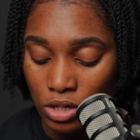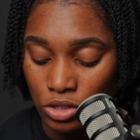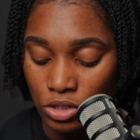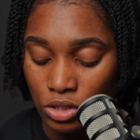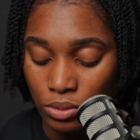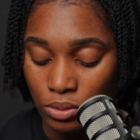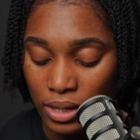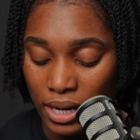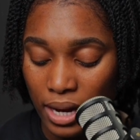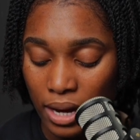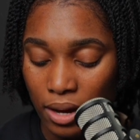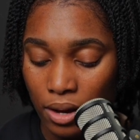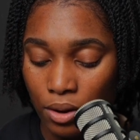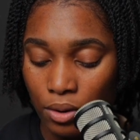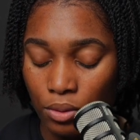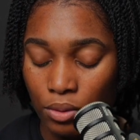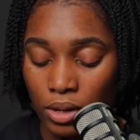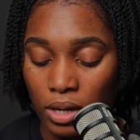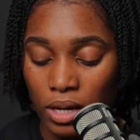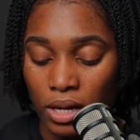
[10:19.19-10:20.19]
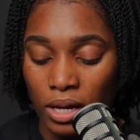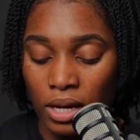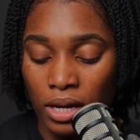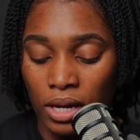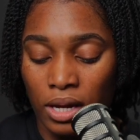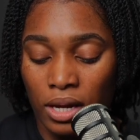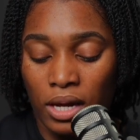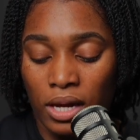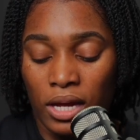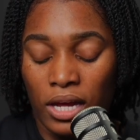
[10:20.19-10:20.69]
So now
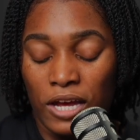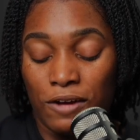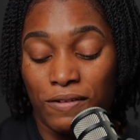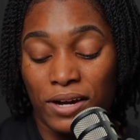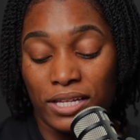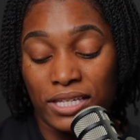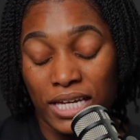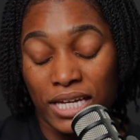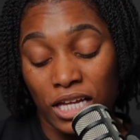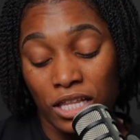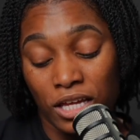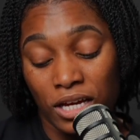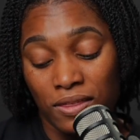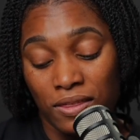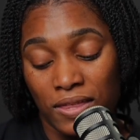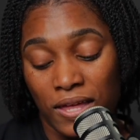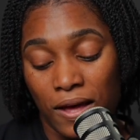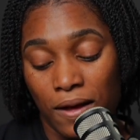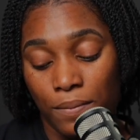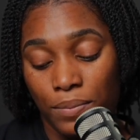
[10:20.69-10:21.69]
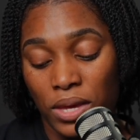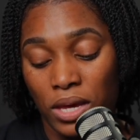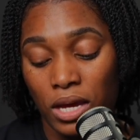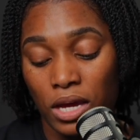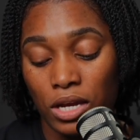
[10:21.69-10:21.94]
if I take a look at them,